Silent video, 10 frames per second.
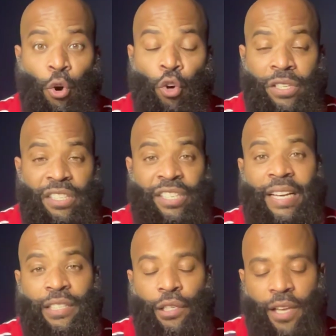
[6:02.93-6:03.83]
or
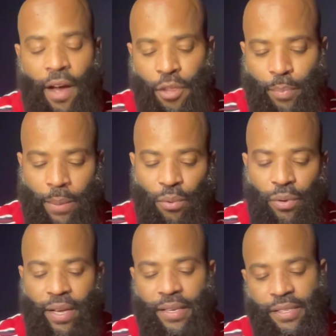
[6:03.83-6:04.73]
suggested to other people.
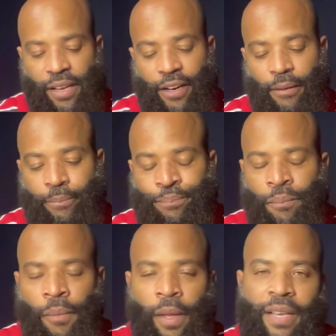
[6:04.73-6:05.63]
Because
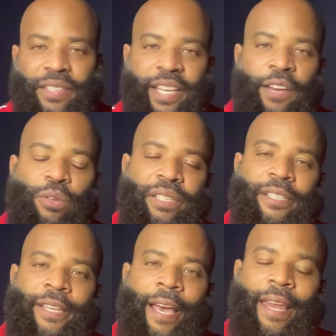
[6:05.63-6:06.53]
Steve was
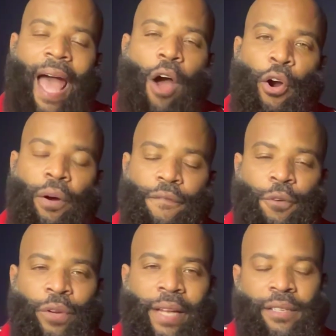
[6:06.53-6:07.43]
just saying how
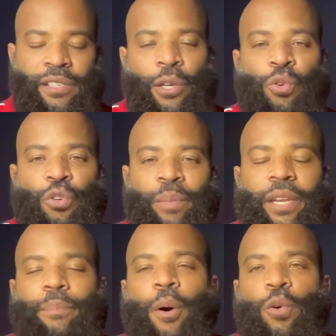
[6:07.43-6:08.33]
hurtful that the social
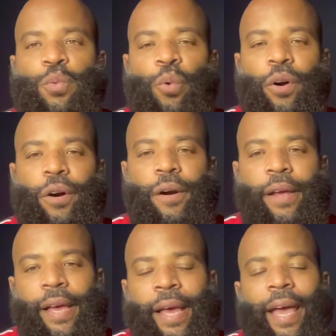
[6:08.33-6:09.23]
media posts were.
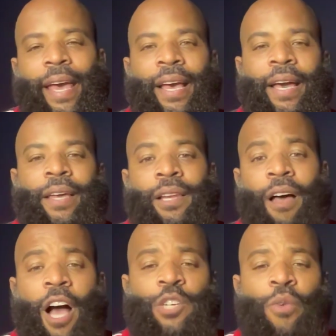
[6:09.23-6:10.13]
And
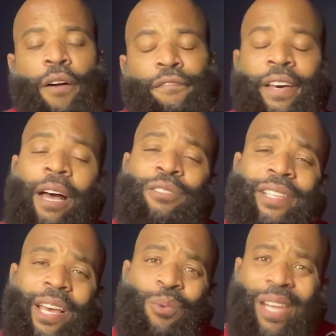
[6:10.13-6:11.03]
Olajuwon flat out
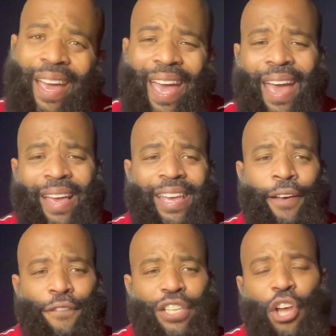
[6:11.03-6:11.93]
said, well, like, hey,
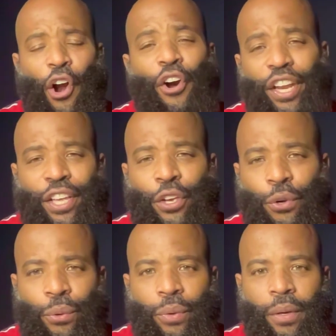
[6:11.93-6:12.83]
if it's hurting
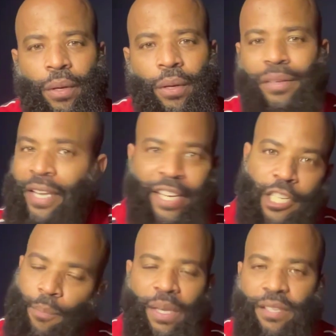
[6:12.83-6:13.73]
you, then it
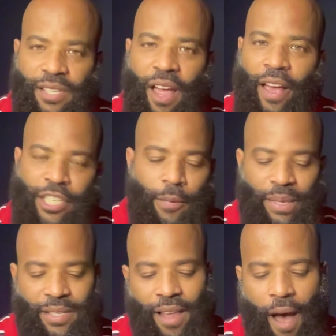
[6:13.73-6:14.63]
should be
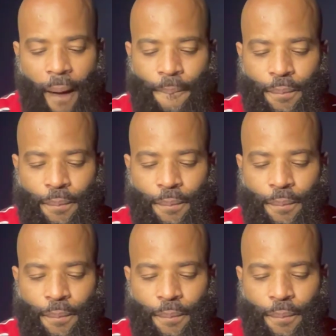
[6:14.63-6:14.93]
stopped.